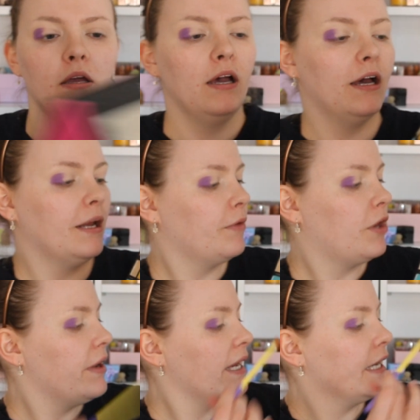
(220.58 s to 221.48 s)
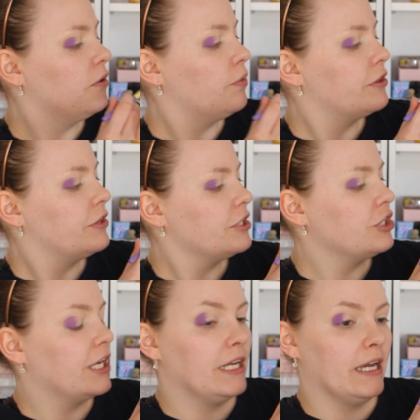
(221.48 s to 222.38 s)
And I'm going in with this
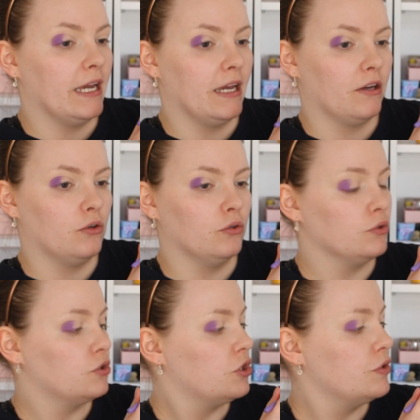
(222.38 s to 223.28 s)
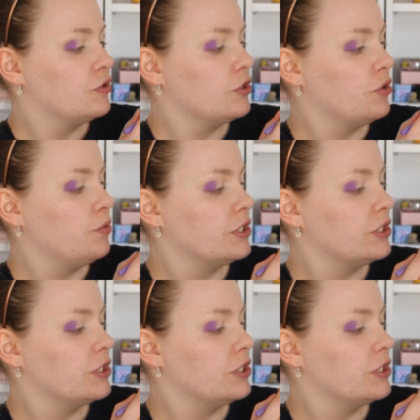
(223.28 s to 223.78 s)
shade here called Tutu,